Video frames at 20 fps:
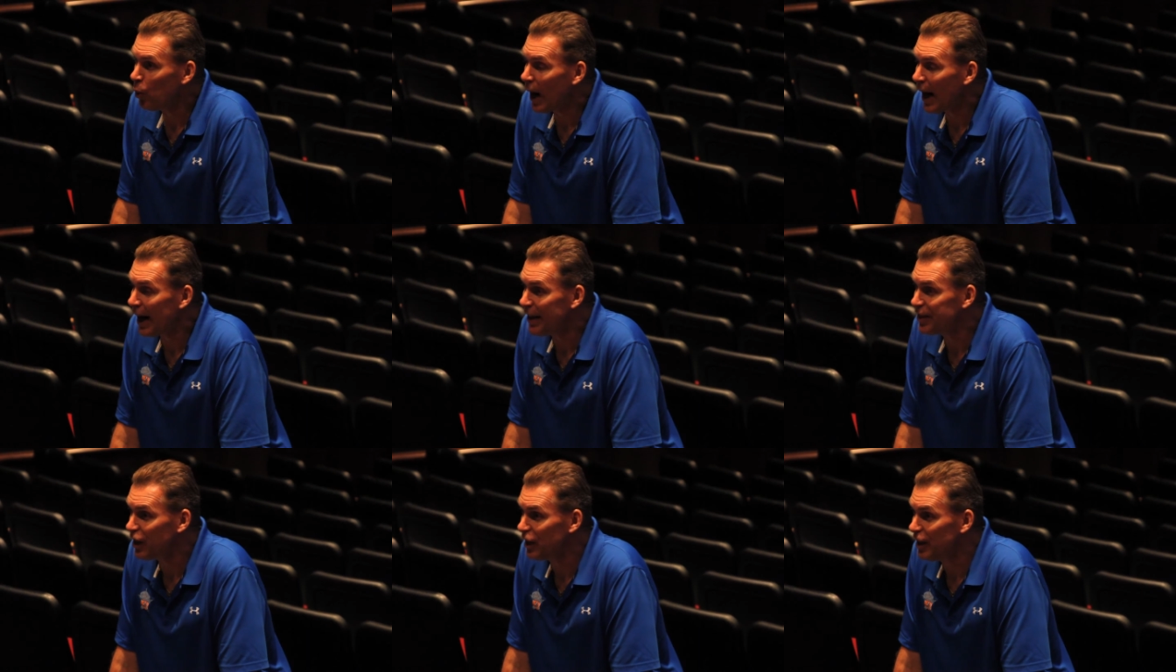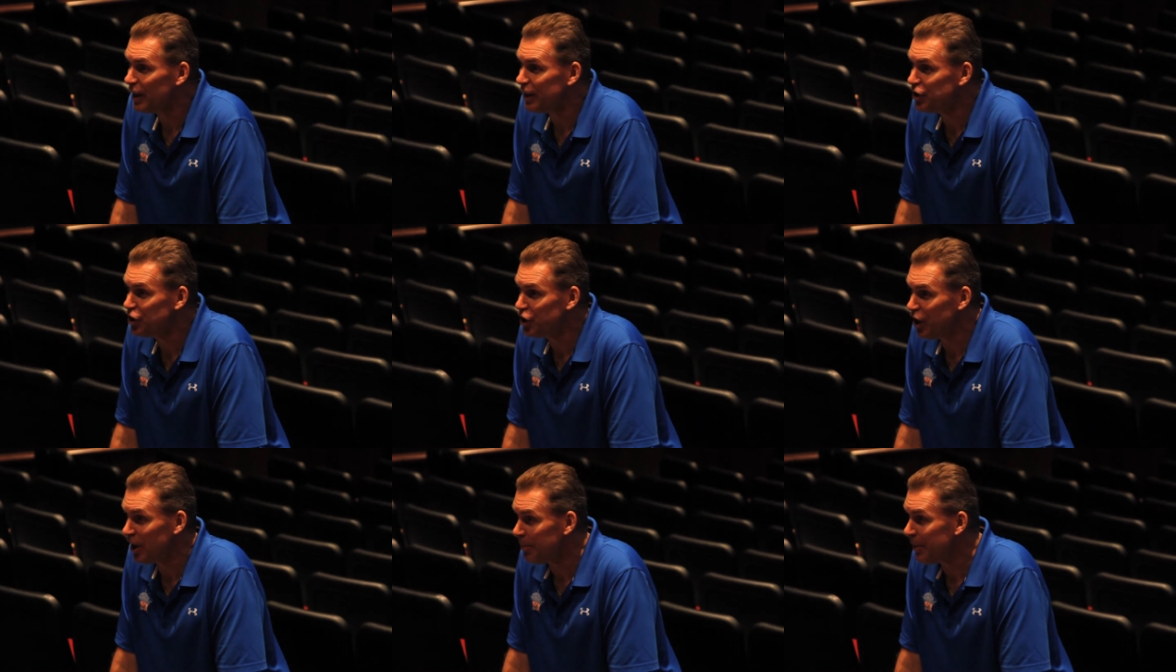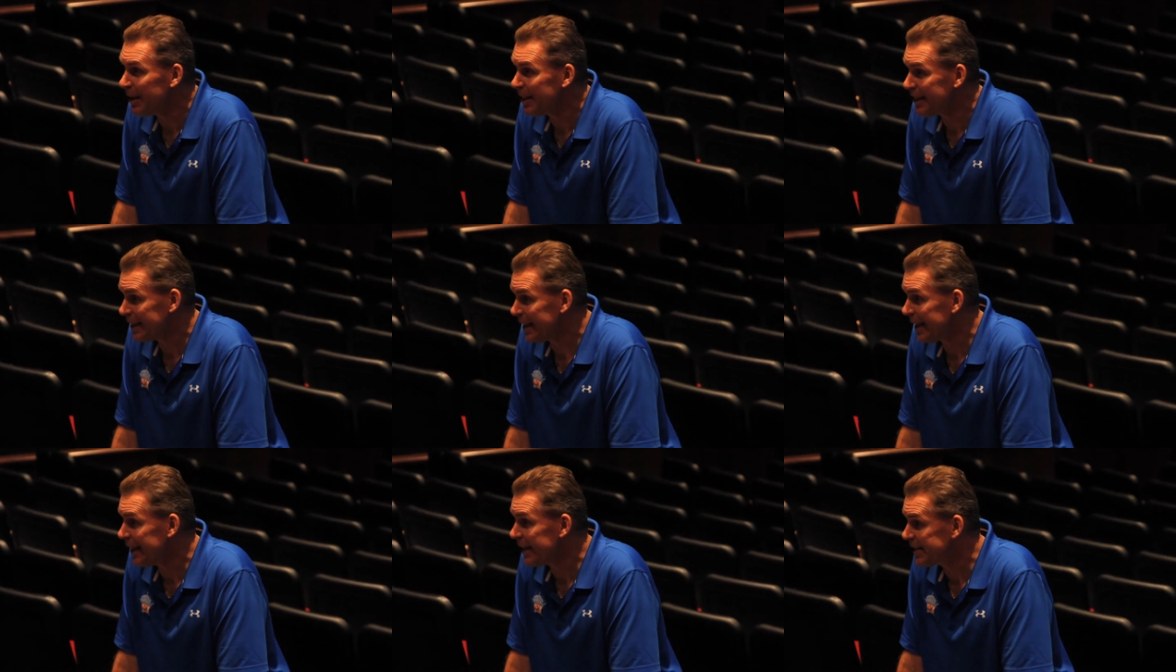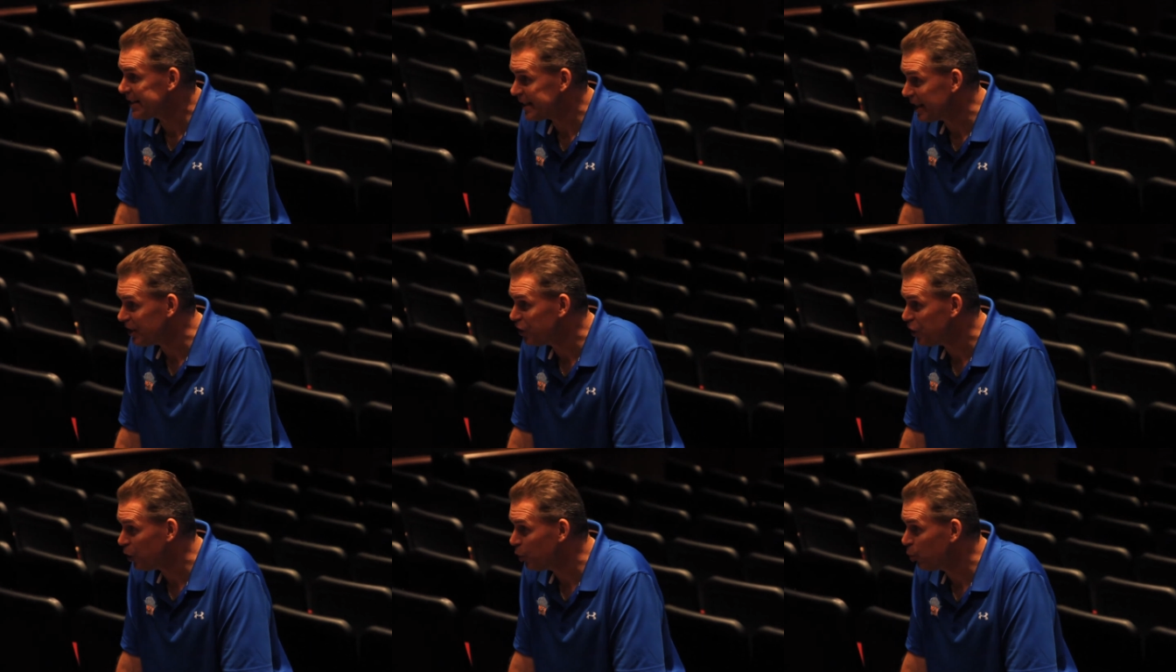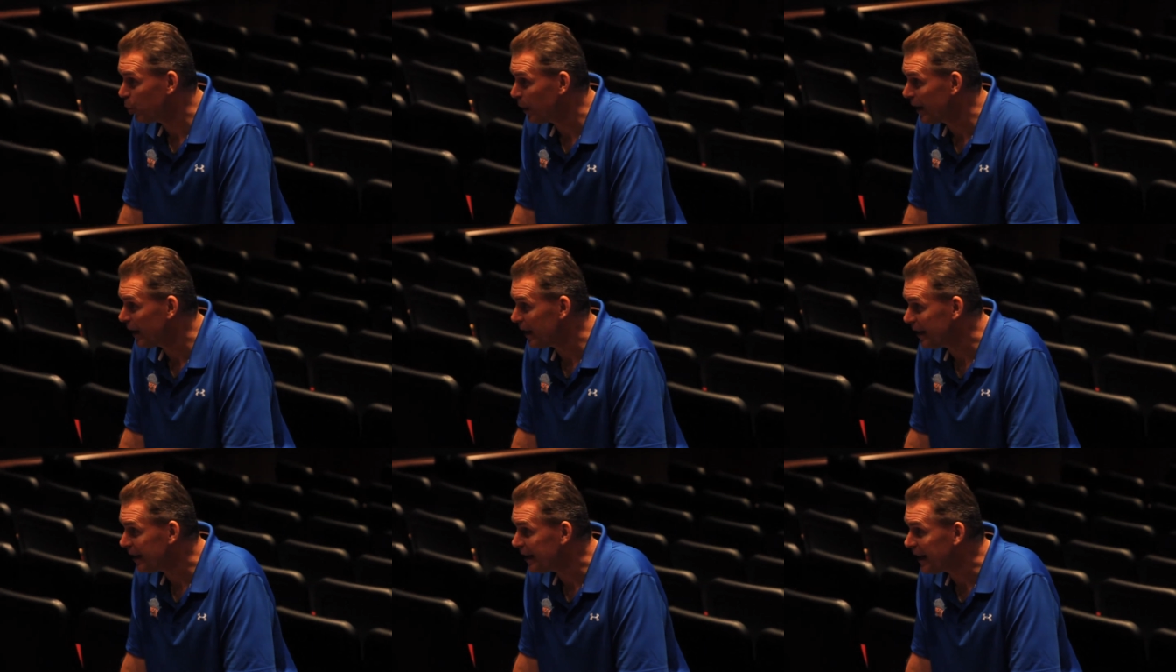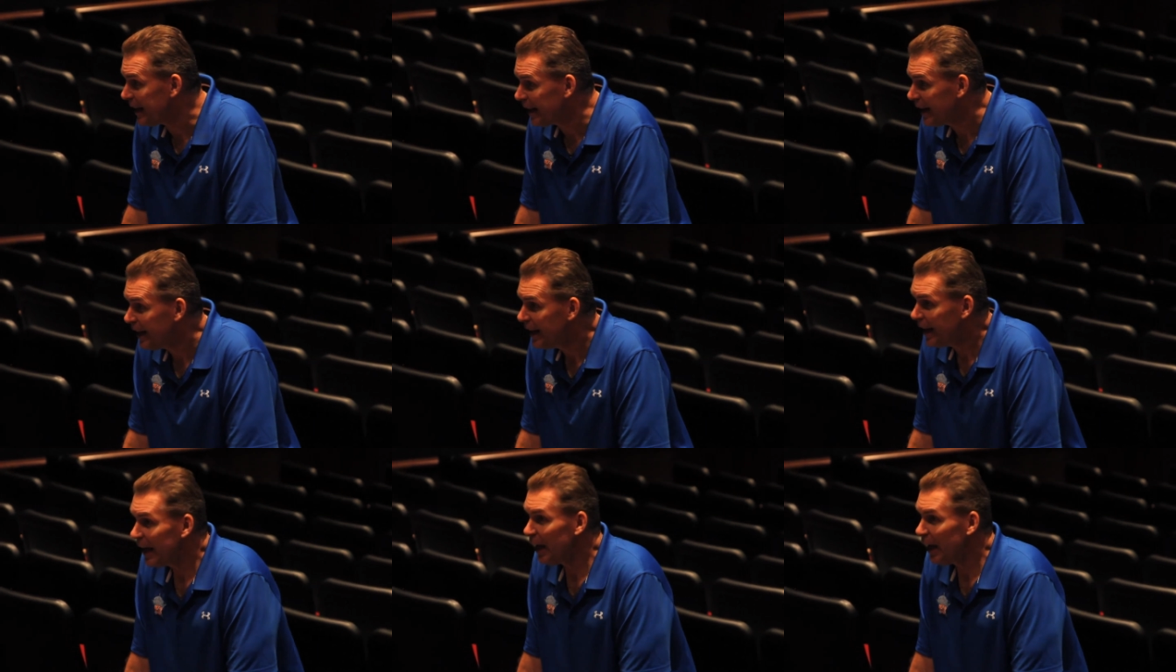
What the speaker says: on the legitimate things that you really need.